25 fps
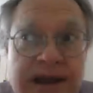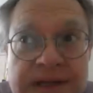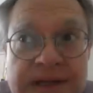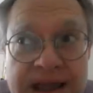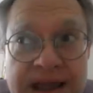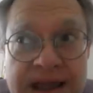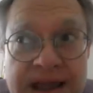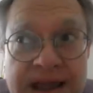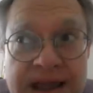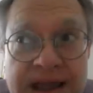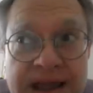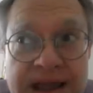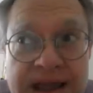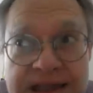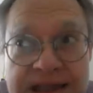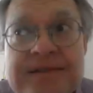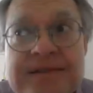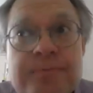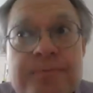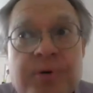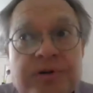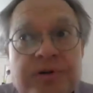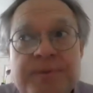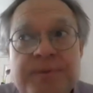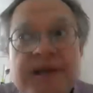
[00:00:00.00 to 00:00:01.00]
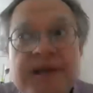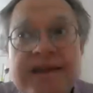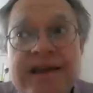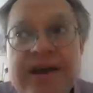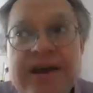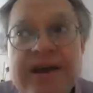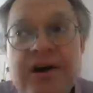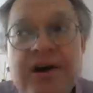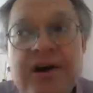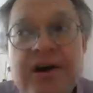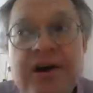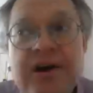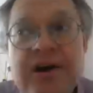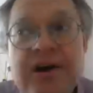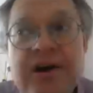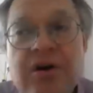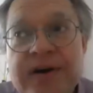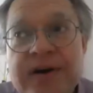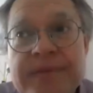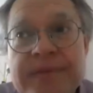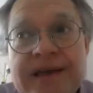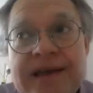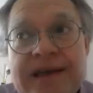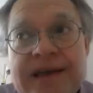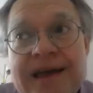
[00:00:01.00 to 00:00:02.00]
the possibility of
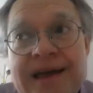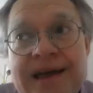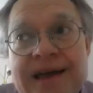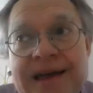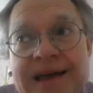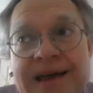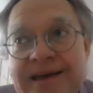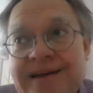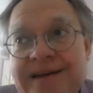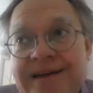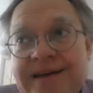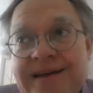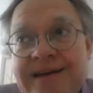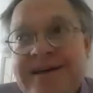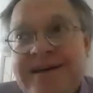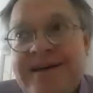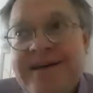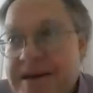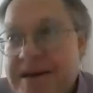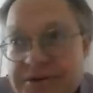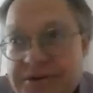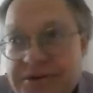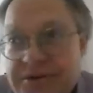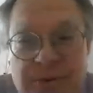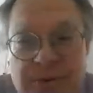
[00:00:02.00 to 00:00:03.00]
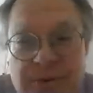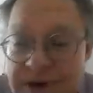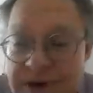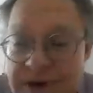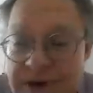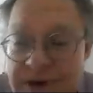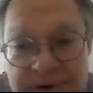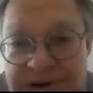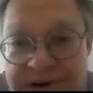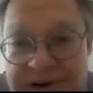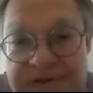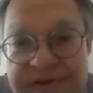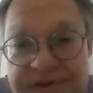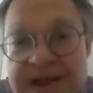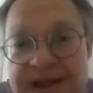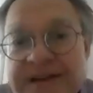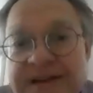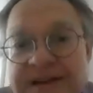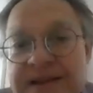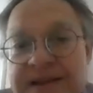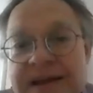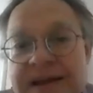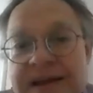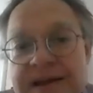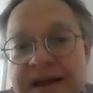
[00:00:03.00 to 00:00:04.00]
um, normally I would
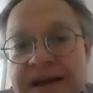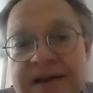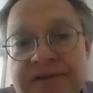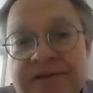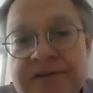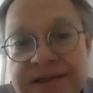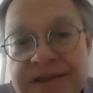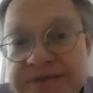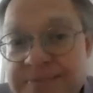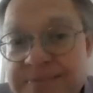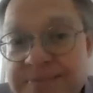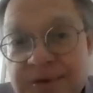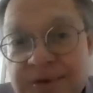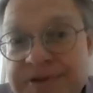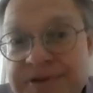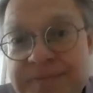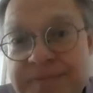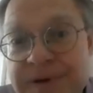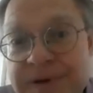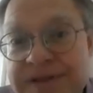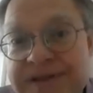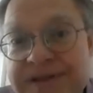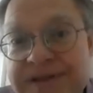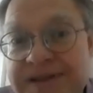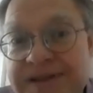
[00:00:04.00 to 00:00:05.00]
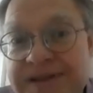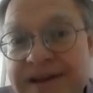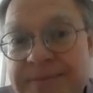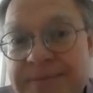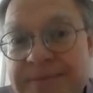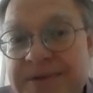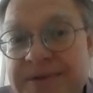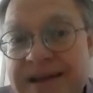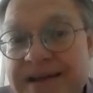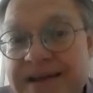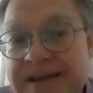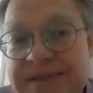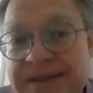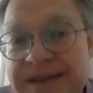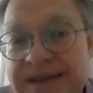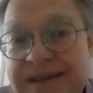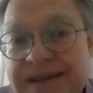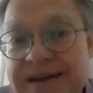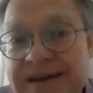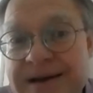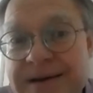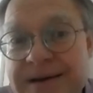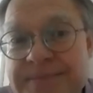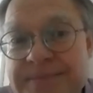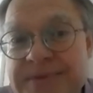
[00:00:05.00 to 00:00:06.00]
have said uh, Erasmus, but uh, the,
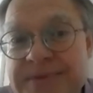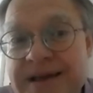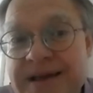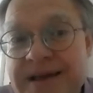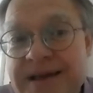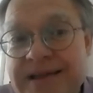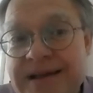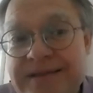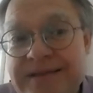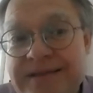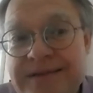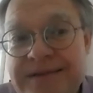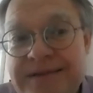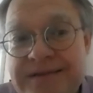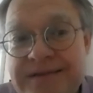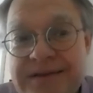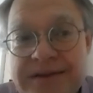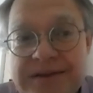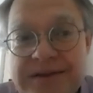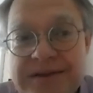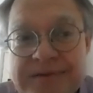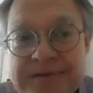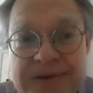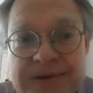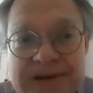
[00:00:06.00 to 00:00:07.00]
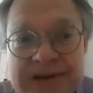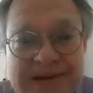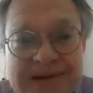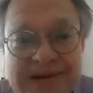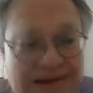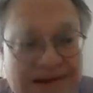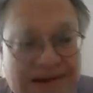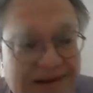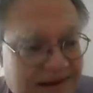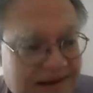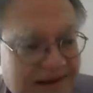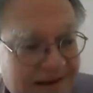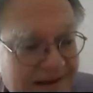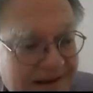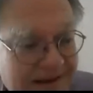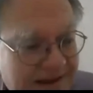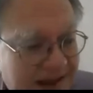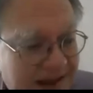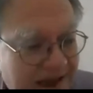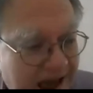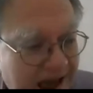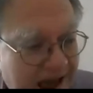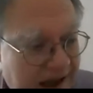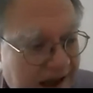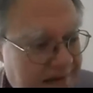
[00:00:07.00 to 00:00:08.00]
the, um, the, that's just been uh,
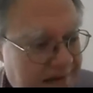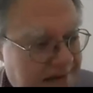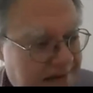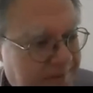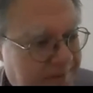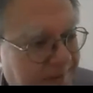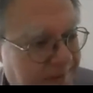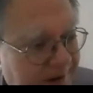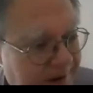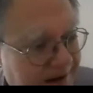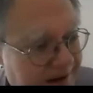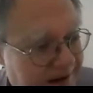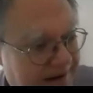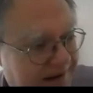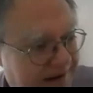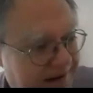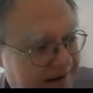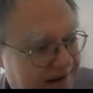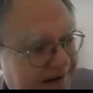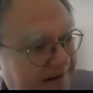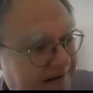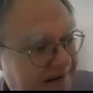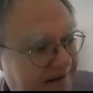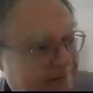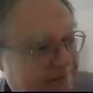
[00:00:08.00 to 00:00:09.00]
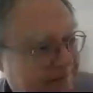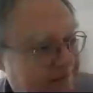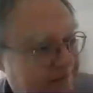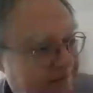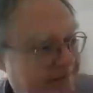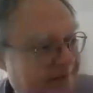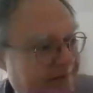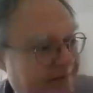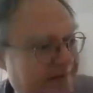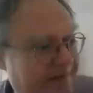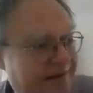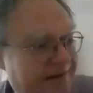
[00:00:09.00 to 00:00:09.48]
axed by. Uh,